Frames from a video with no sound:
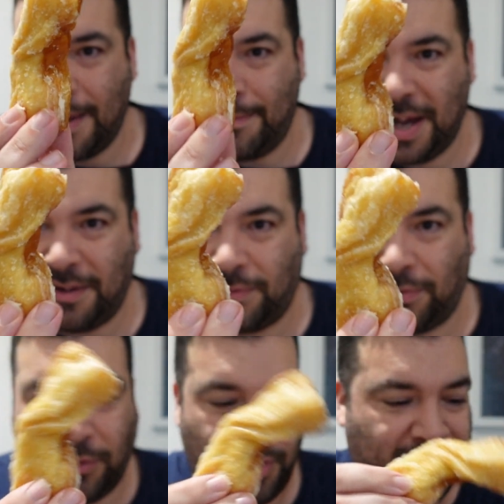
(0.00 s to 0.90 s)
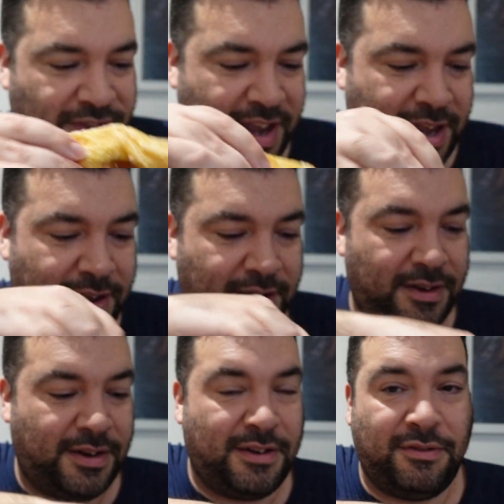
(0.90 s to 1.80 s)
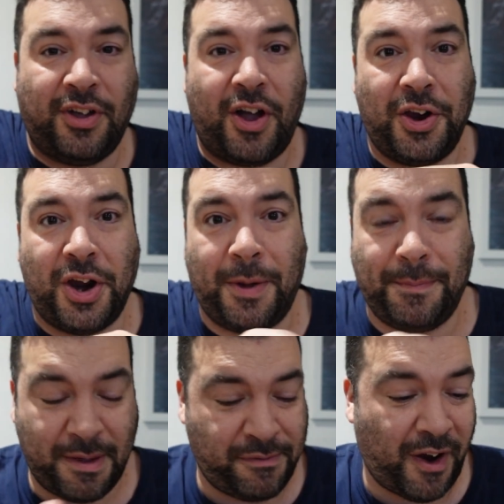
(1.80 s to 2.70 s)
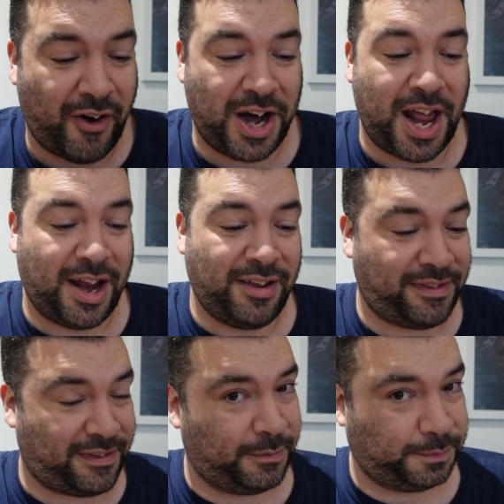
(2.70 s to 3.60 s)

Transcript: a big twisty donut. They're very nice.